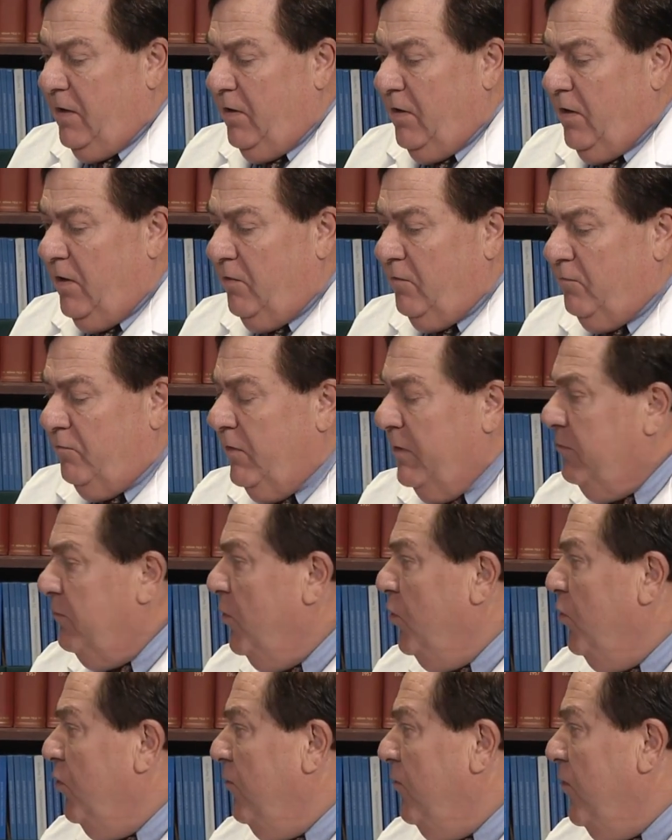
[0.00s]
Uh,
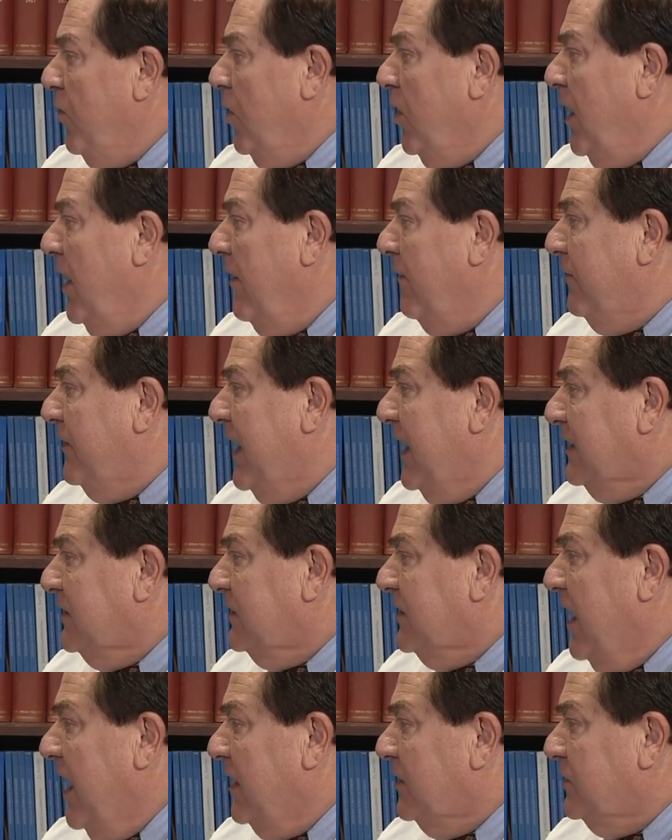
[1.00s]
removal of
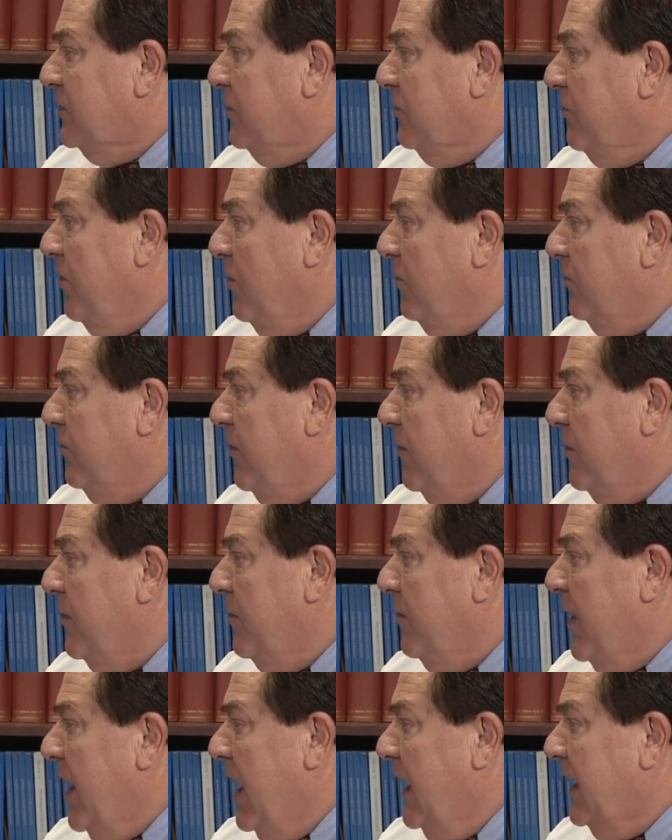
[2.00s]
testosterone from
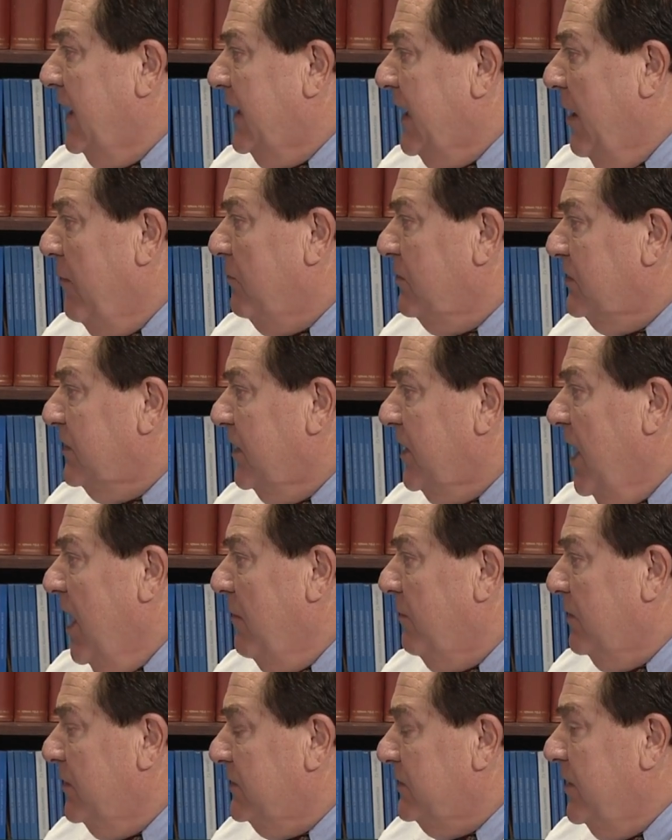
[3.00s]
the body, and that was
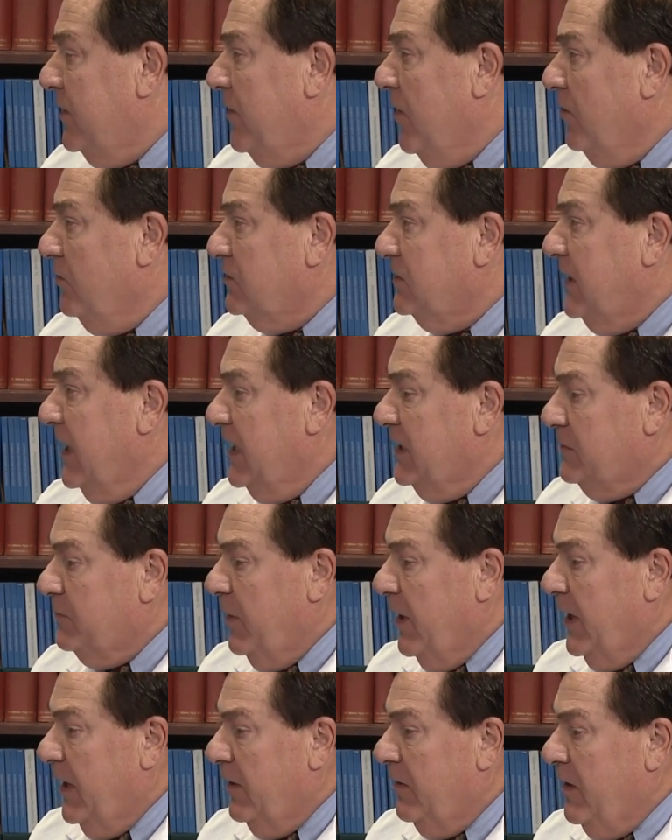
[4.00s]
accomplished in those days
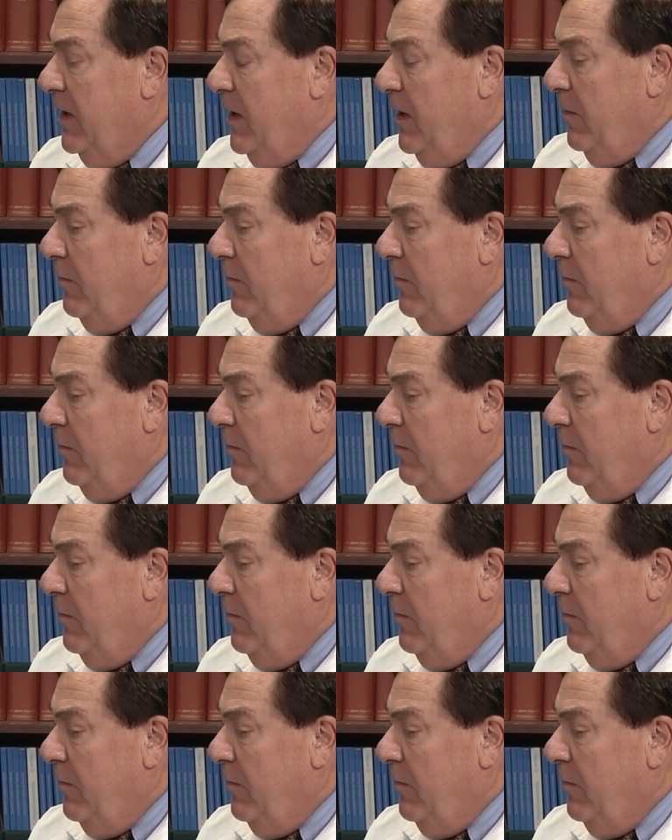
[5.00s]
by a